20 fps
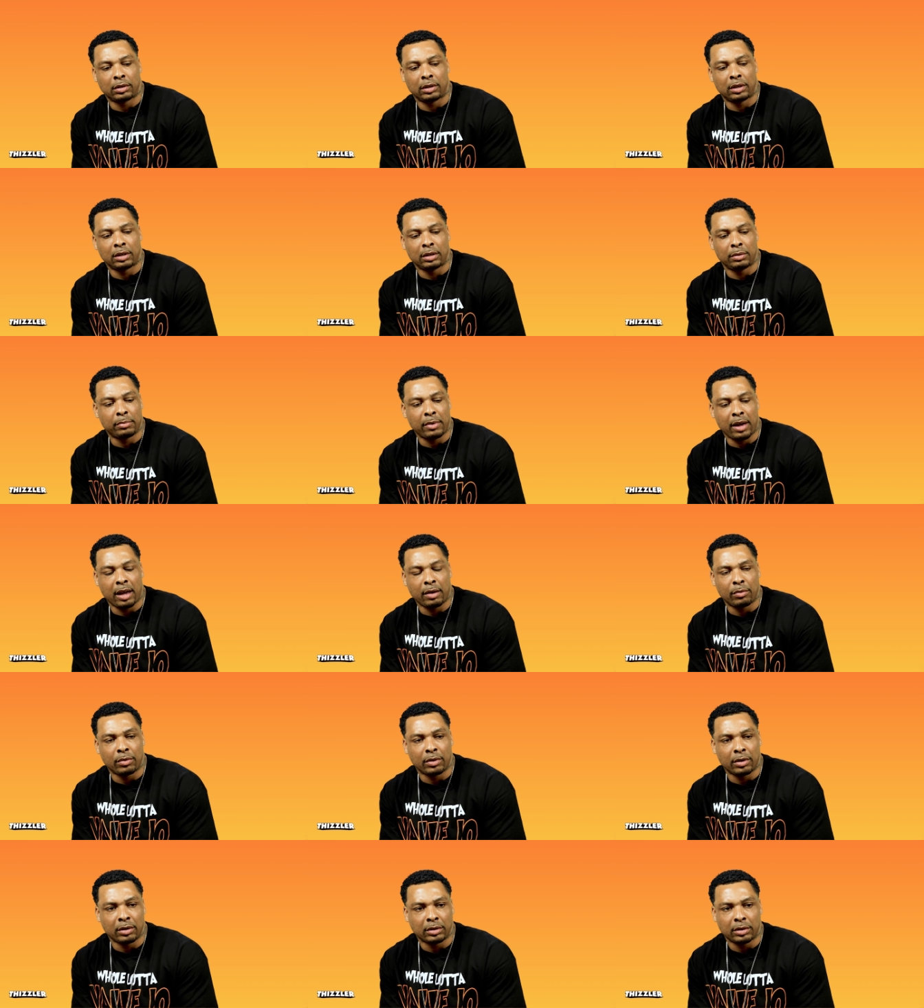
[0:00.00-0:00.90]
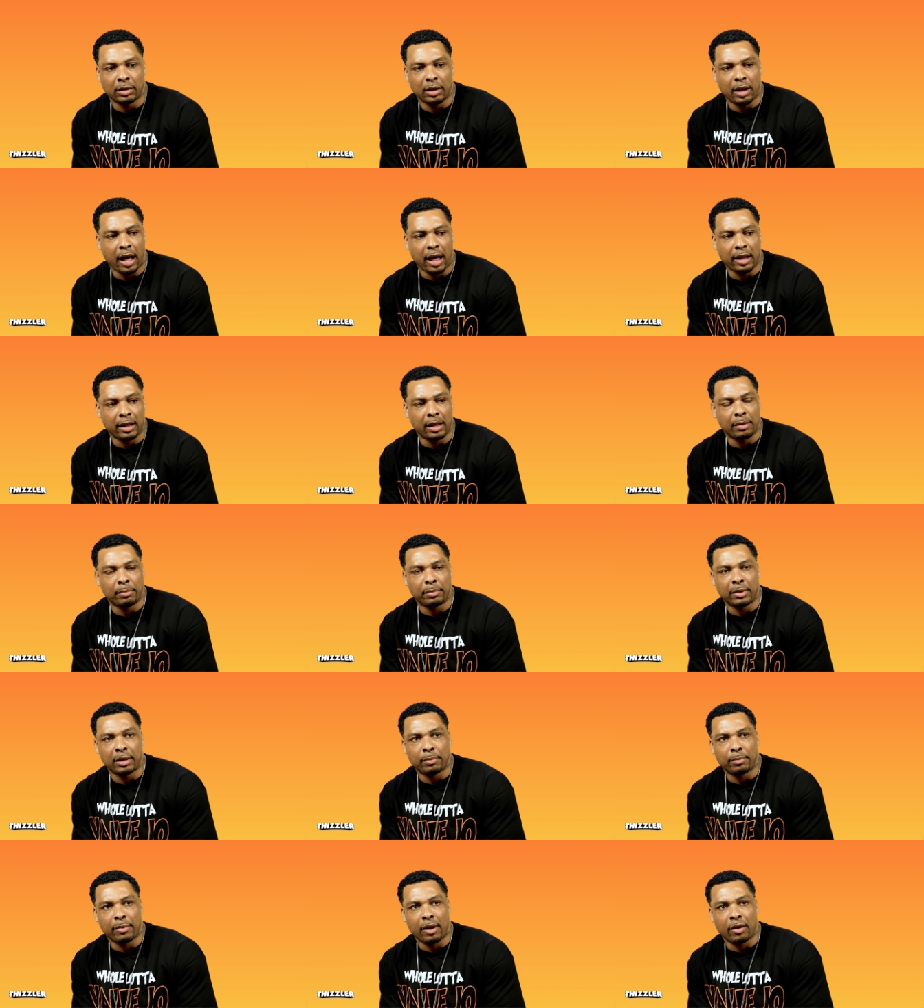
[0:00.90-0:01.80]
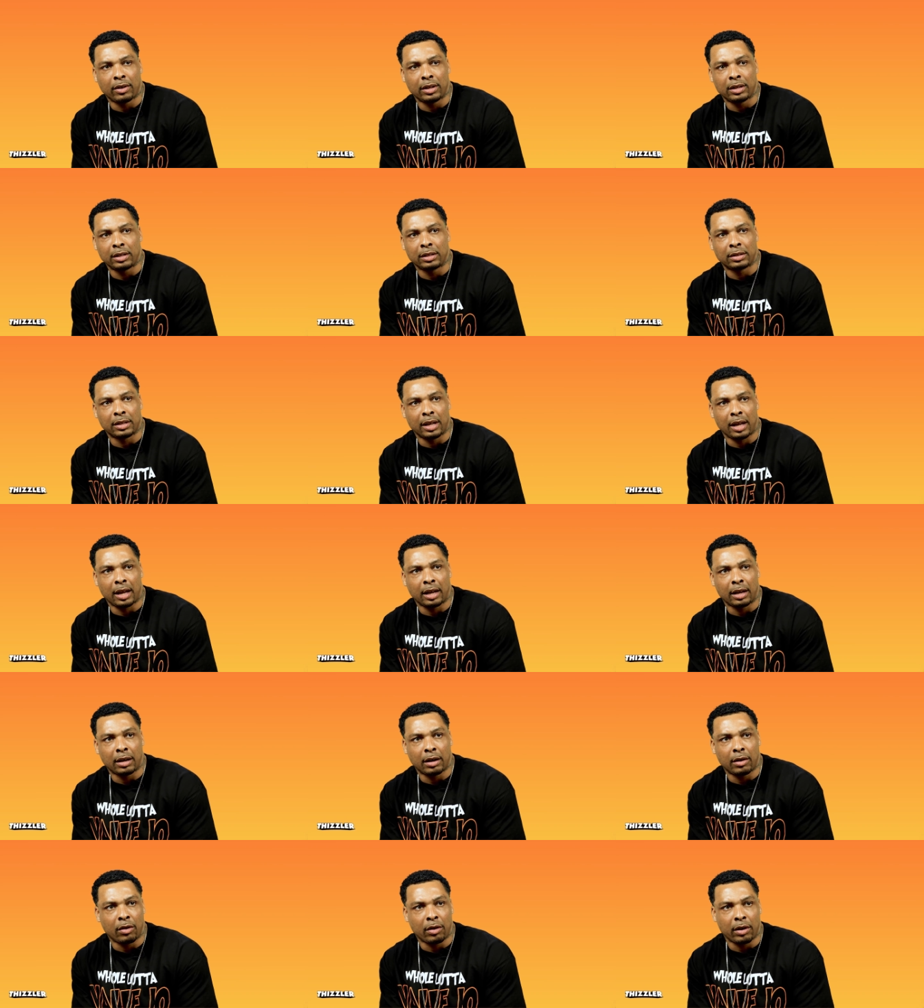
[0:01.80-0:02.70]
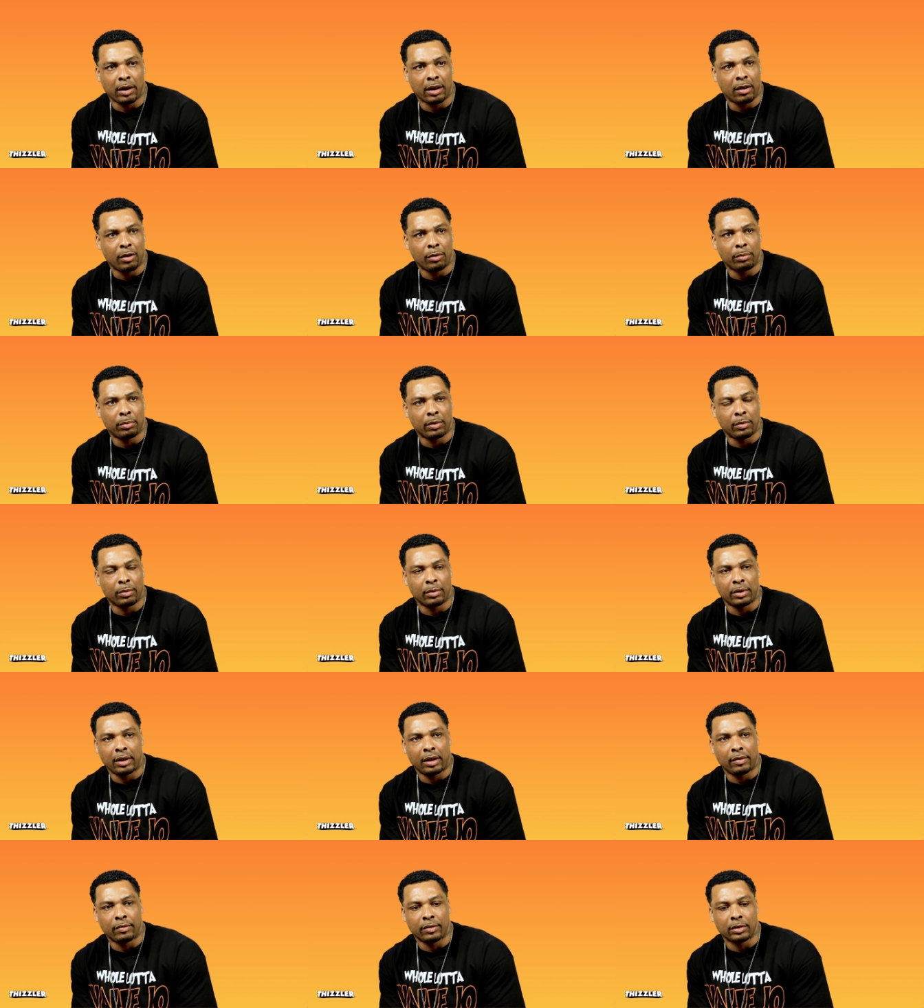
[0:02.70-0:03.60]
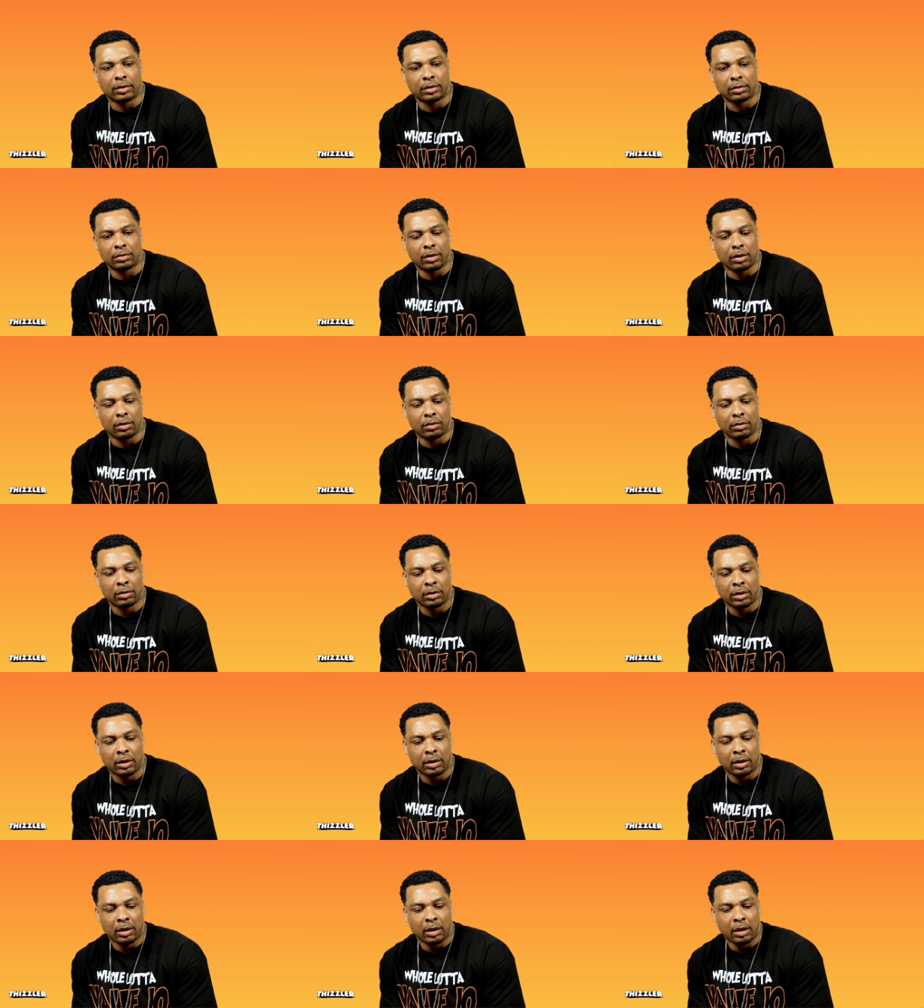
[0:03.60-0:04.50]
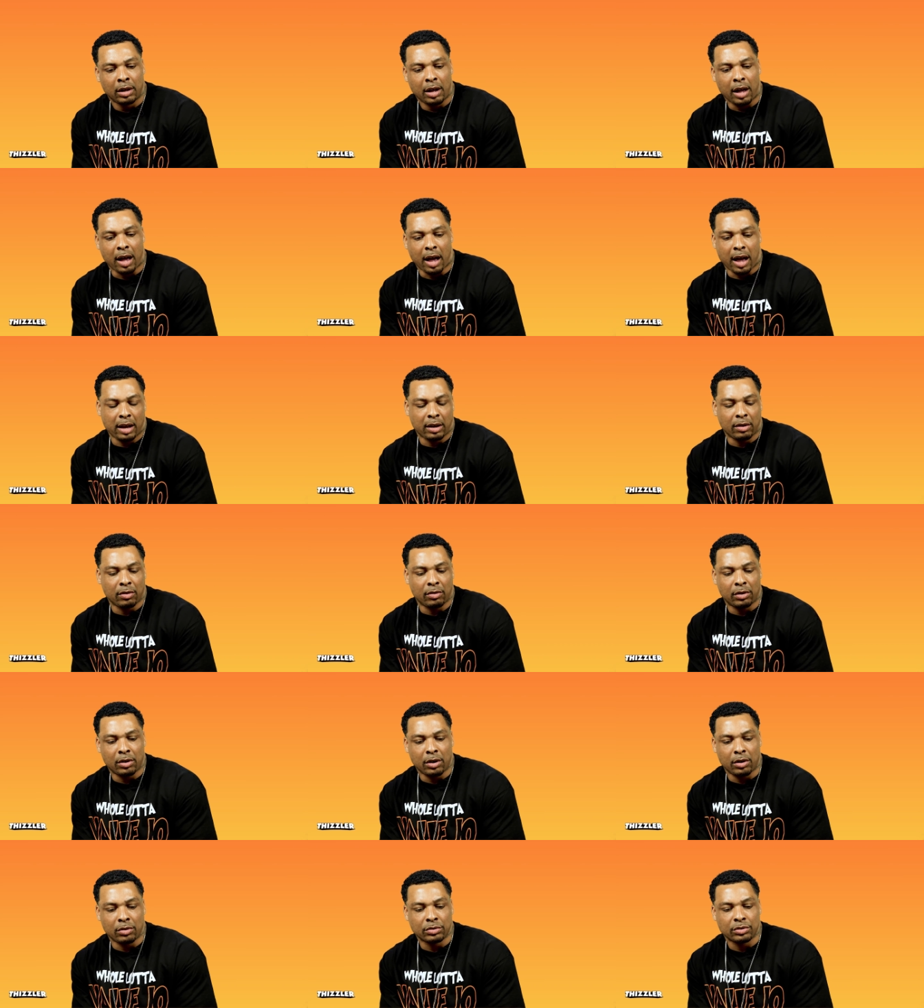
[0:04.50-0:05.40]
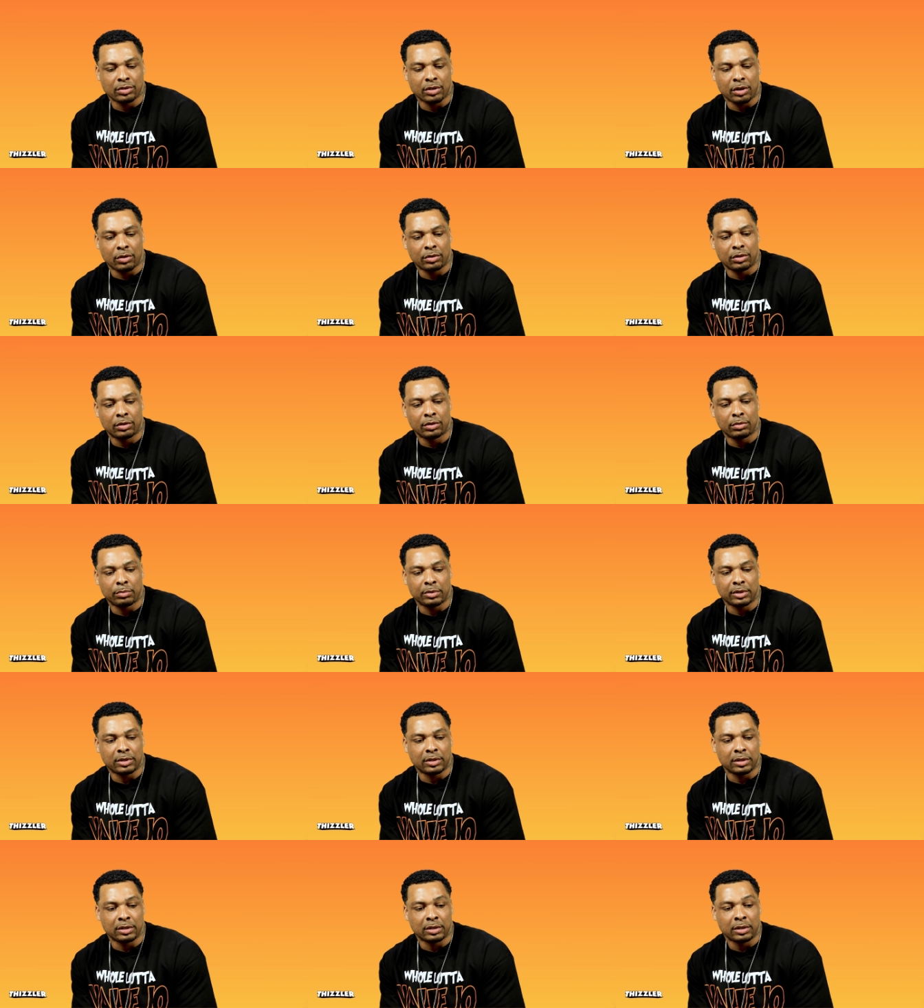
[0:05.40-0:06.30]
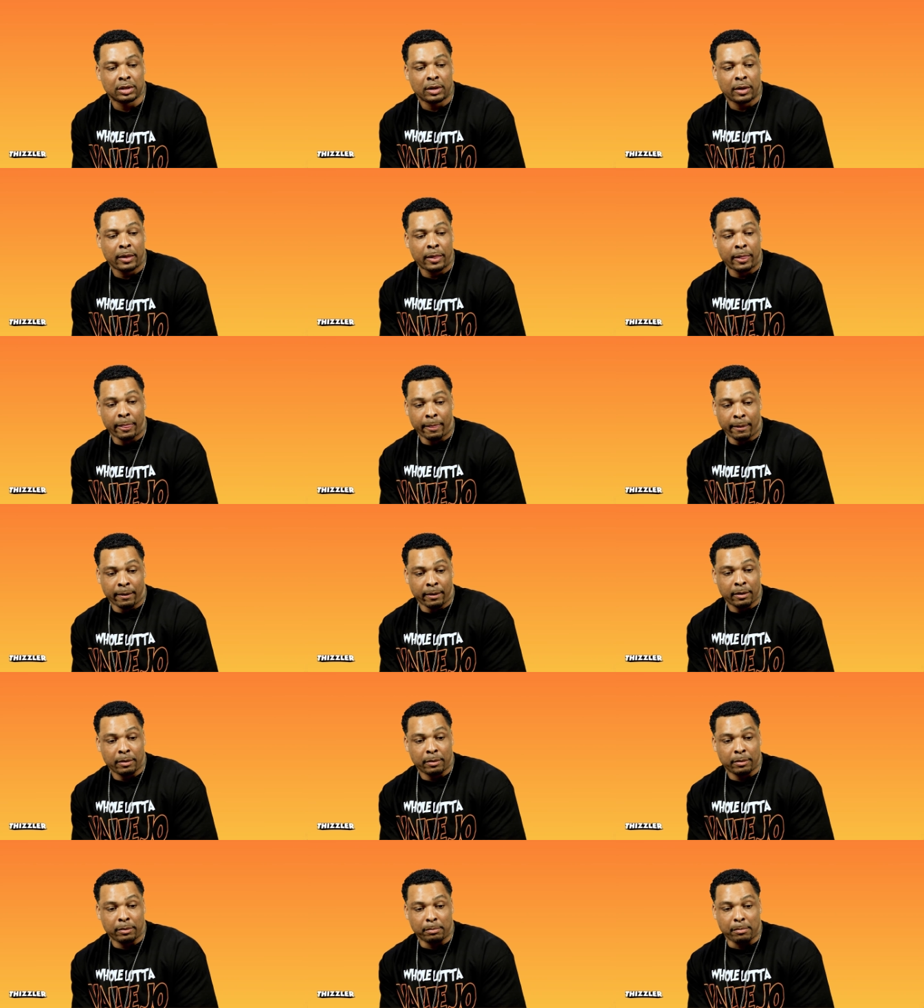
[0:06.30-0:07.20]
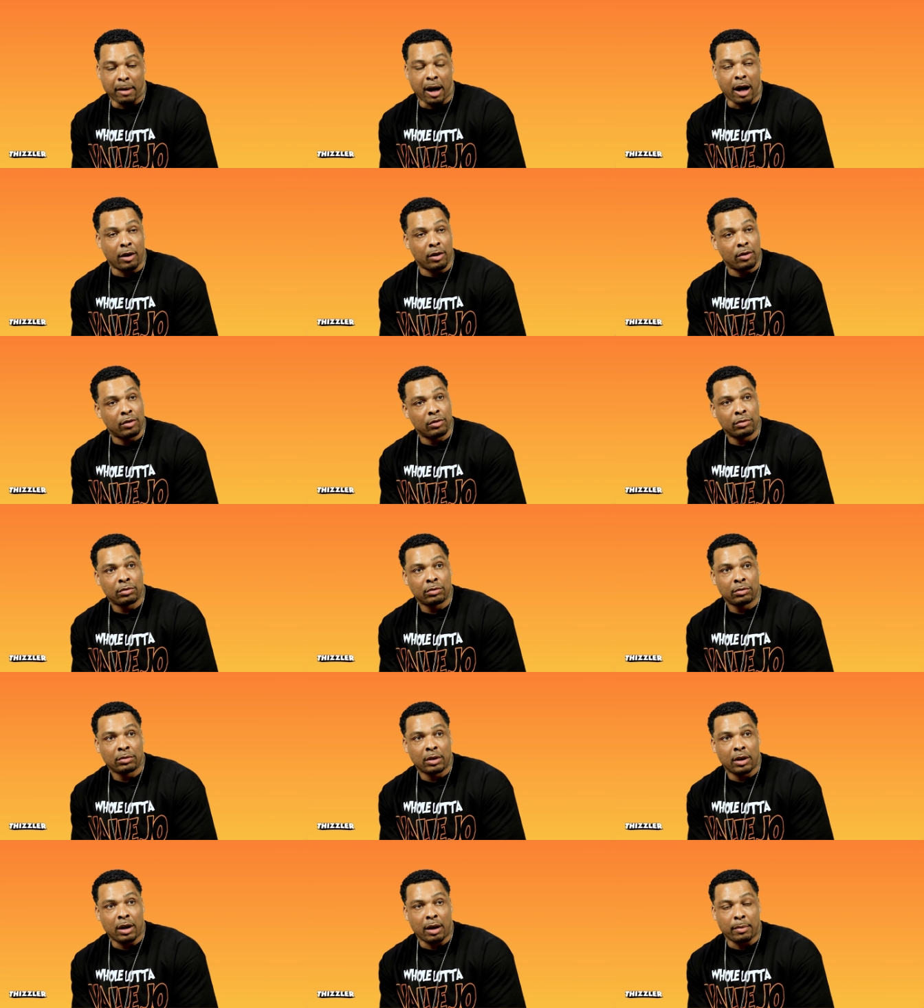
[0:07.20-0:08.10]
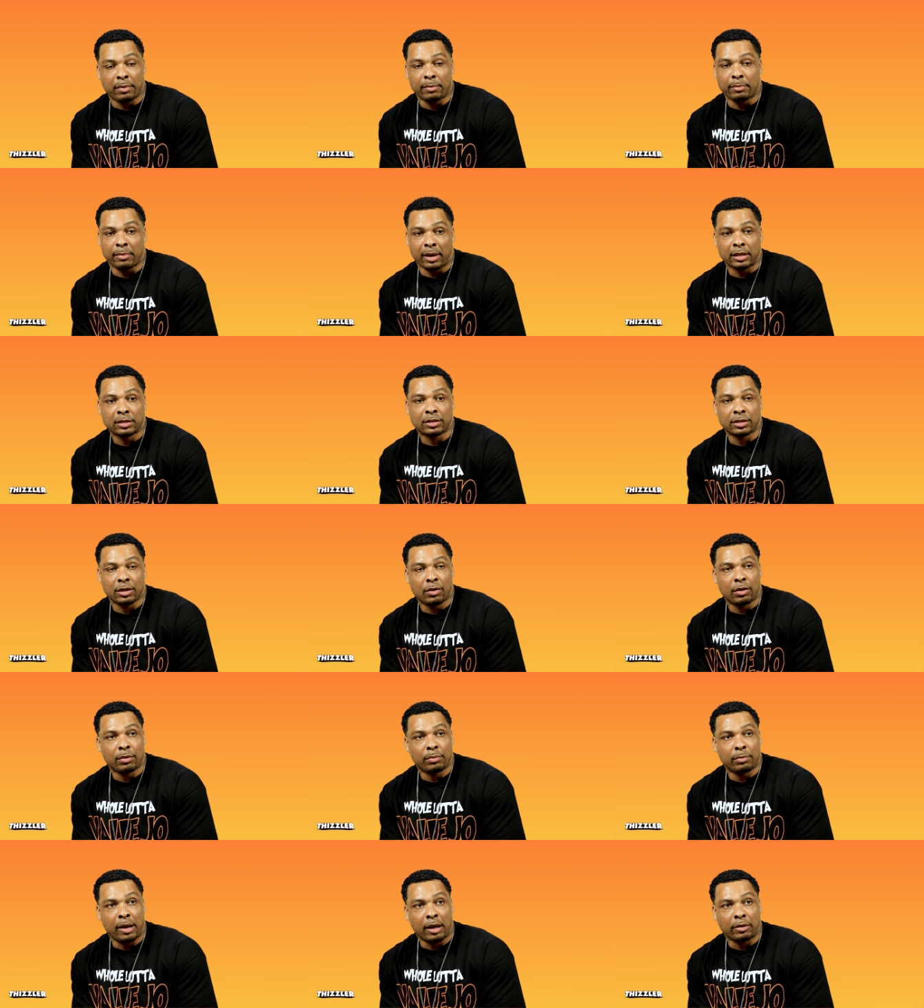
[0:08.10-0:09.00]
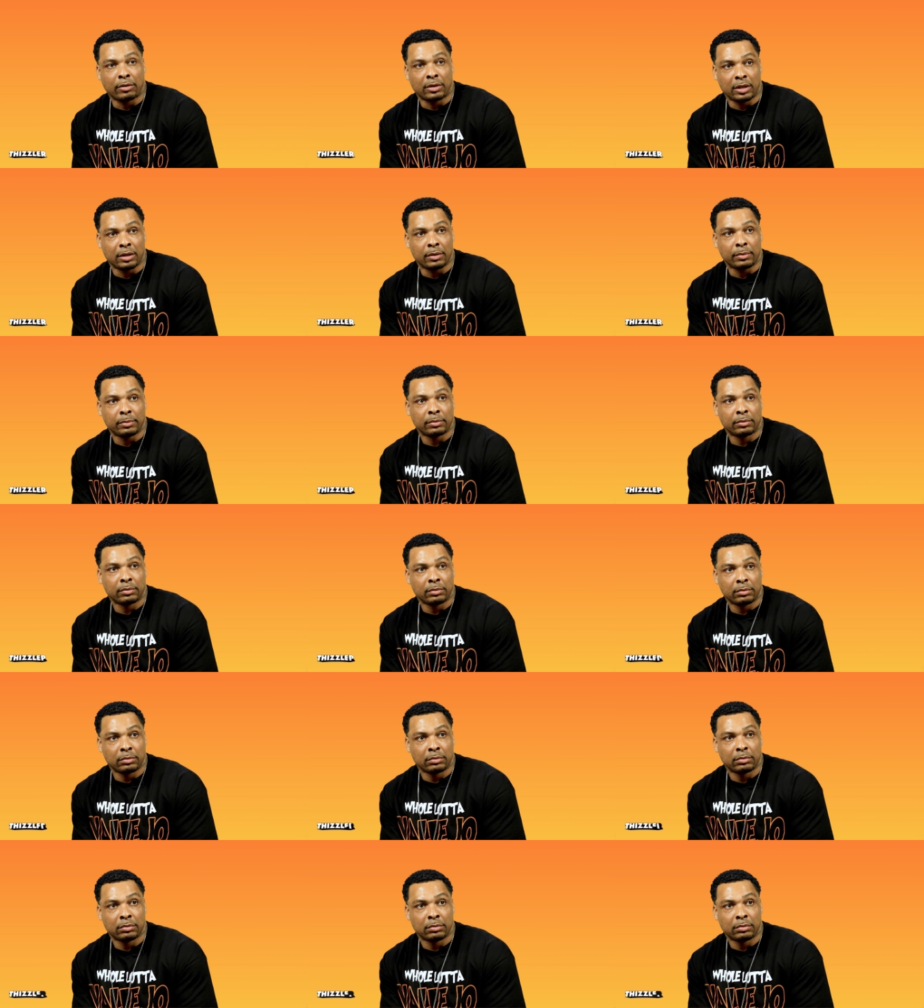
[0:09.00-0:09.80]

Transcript: anybody want to holler at me about anything or help or whatever, you know. I ain't gonna cover shoulders, you, but just my own, I'm gonna make sure about them.